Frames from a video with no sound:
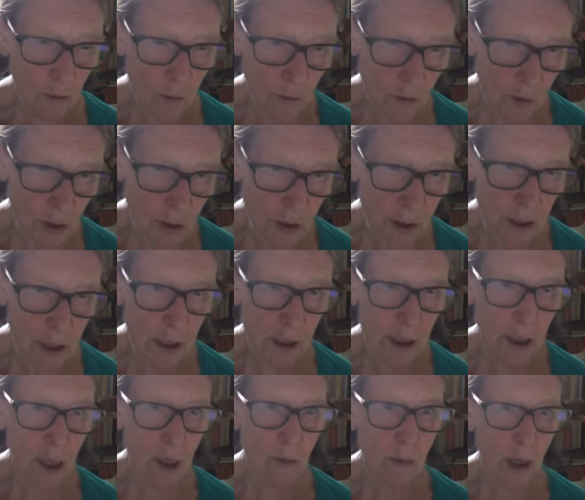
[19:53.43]

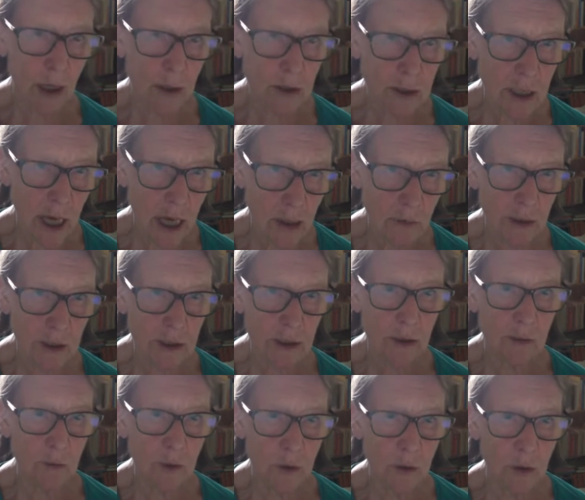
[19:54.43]
thinking about how we
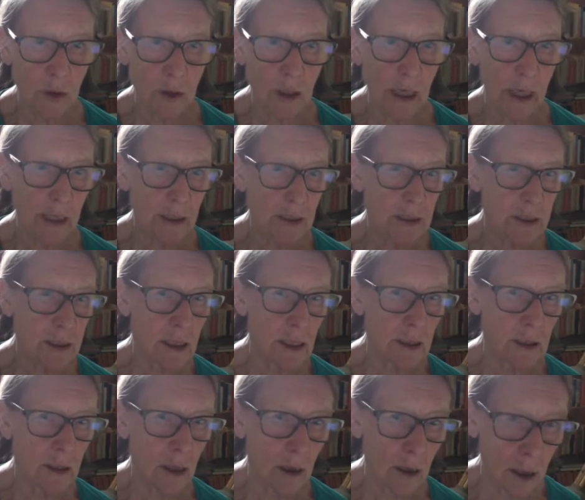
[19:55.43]
communicate
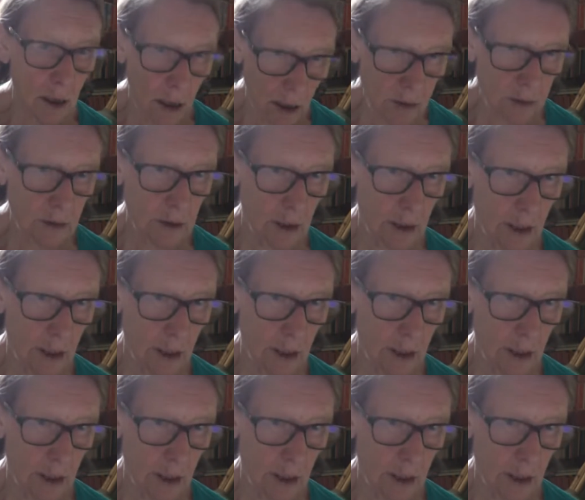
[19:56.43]
in our own